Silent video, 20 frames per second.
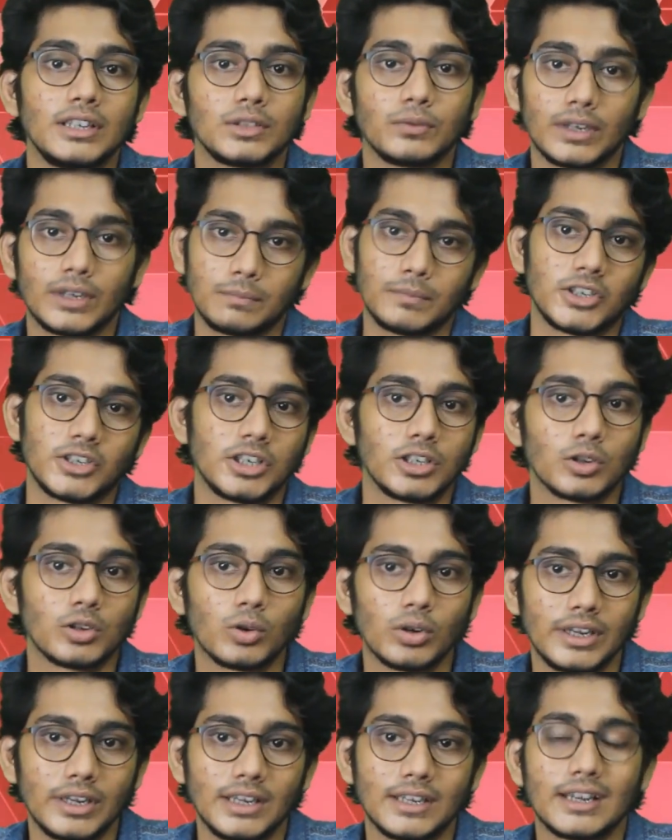what machine
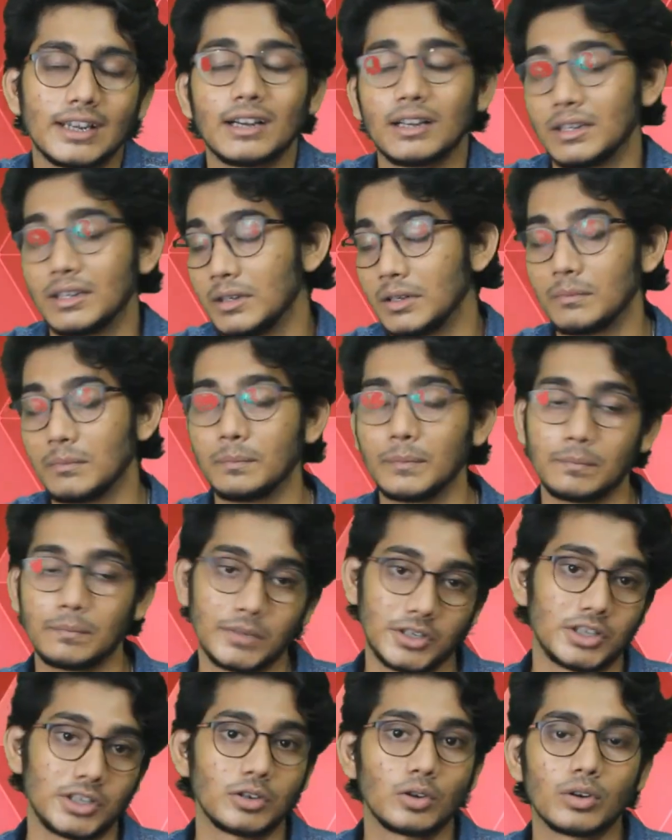code
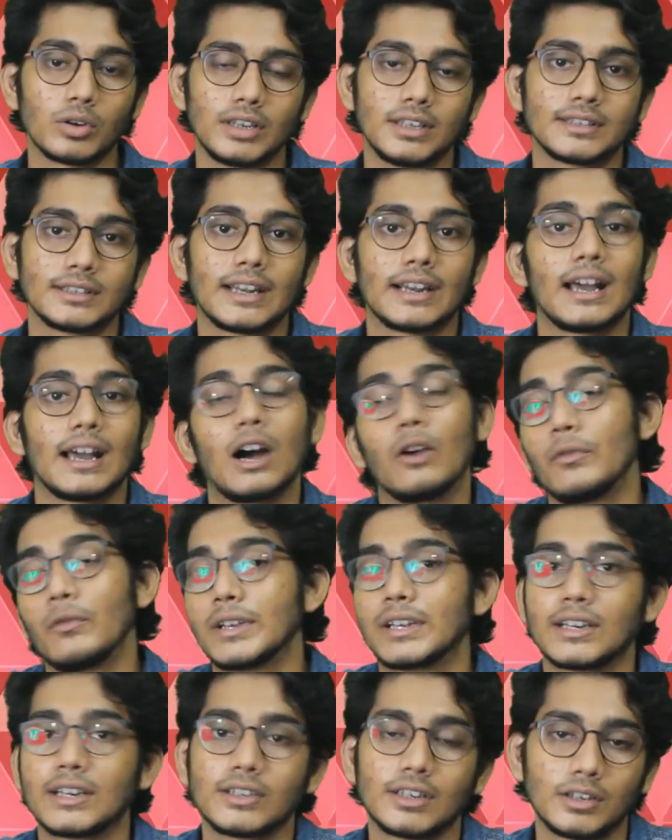is, and how we
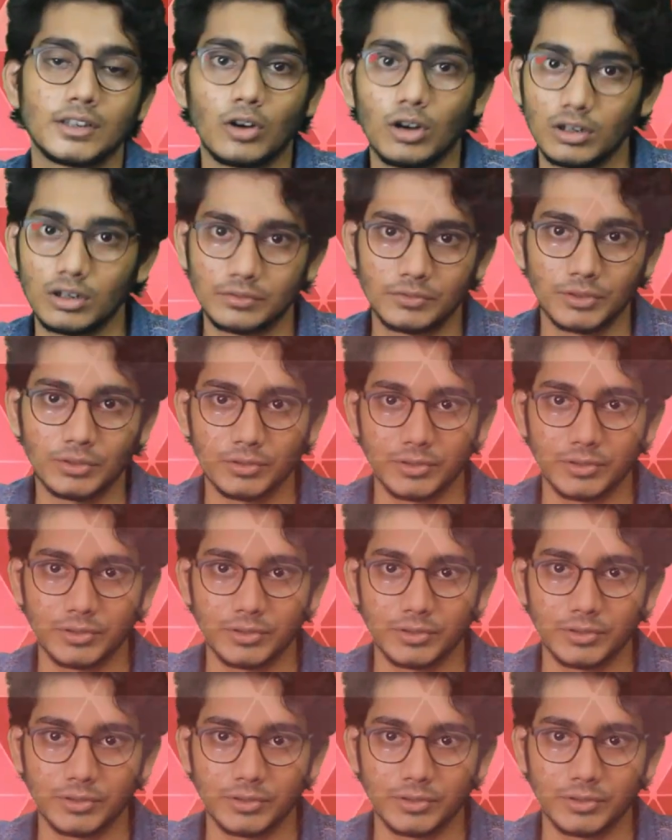can run all of those